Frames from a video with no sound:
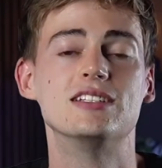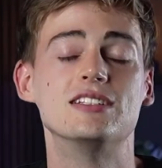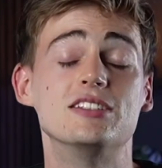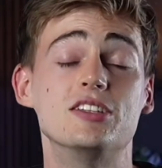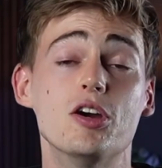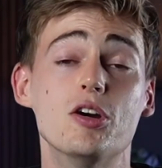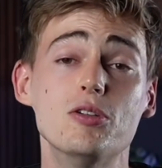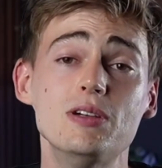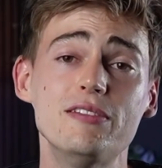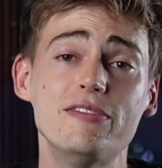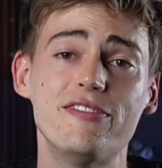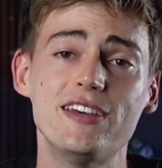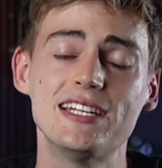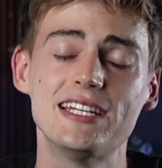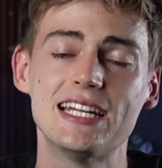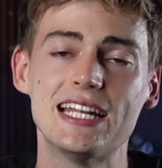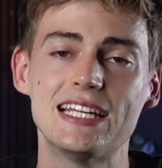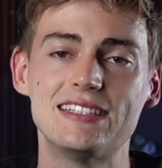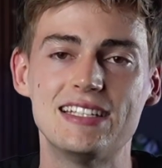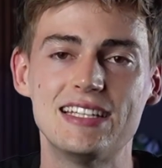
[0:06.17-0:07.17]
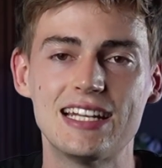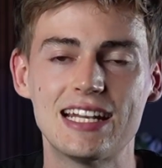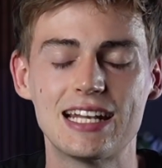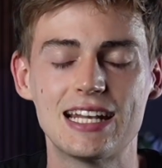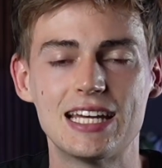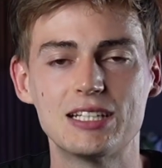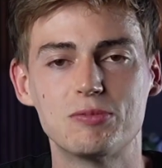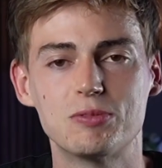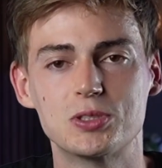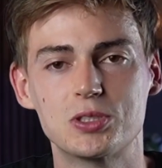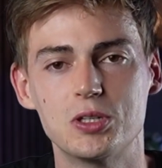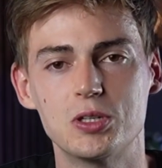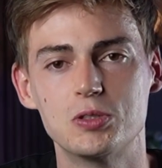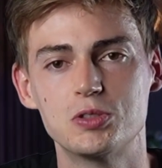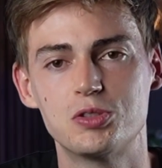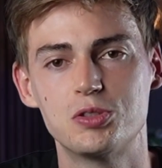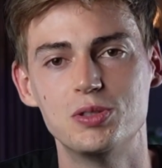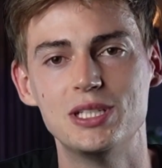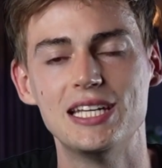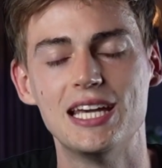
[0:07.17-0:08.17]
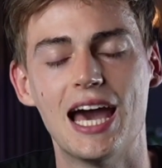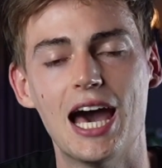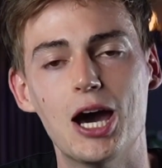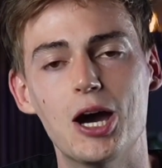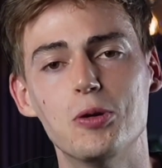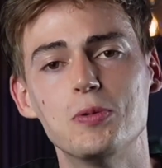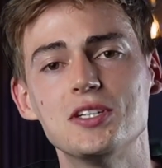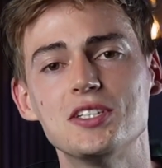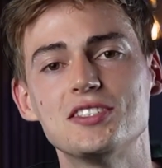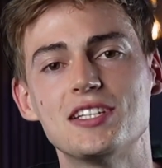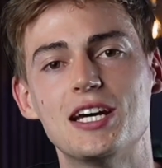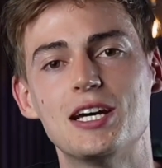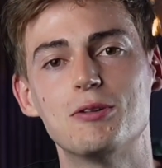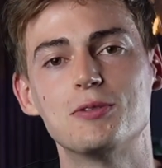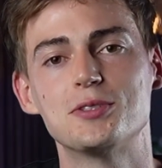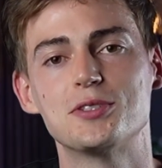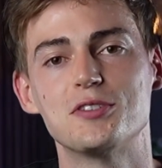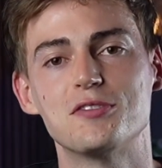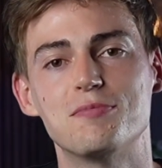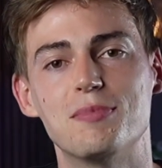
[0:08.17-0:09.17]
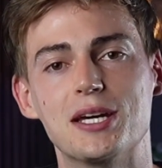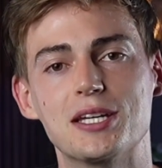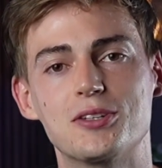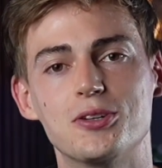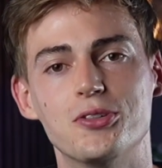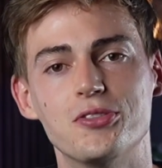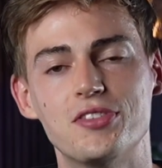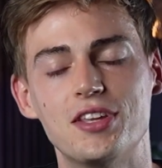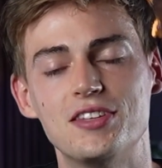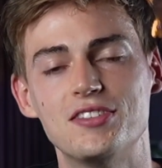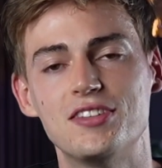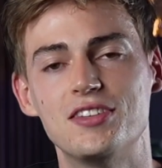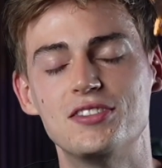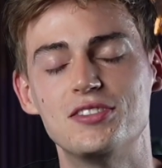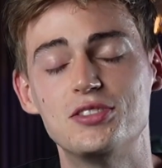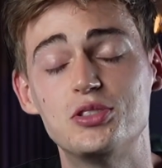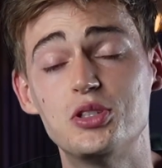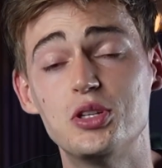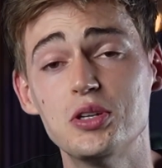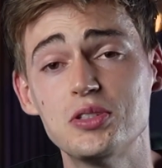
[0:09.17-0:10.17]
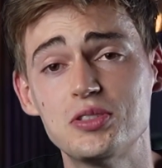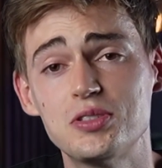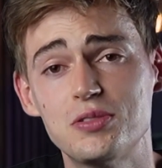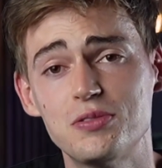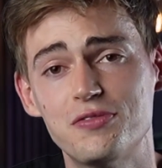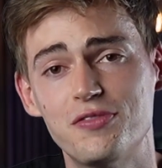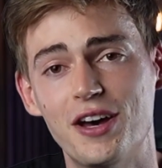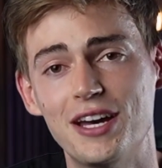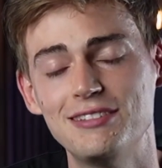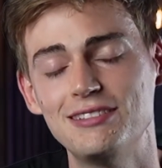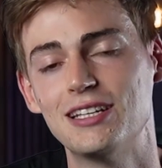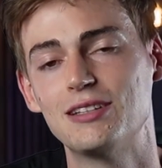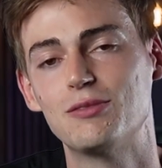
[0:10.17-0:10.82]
The only thing that I didn't like was going through the hours and hours of my content just to find